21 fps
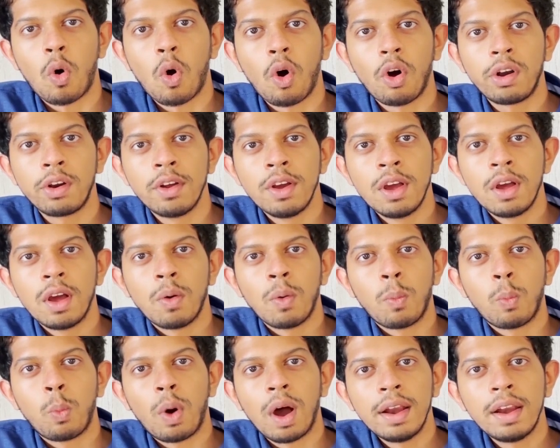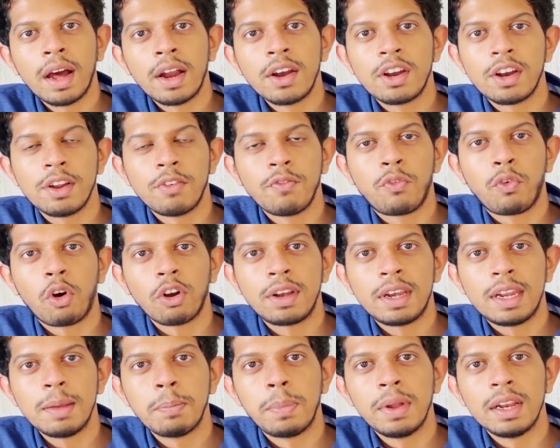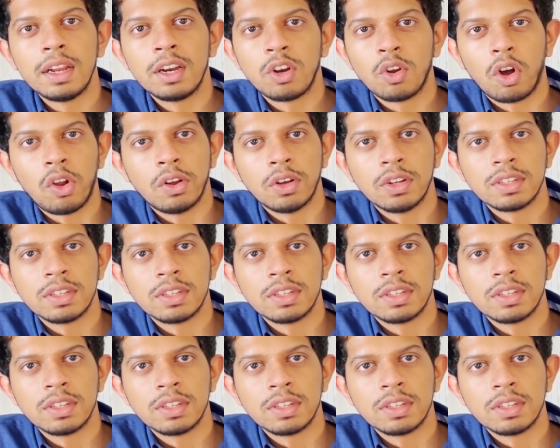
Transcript: or $140 billion.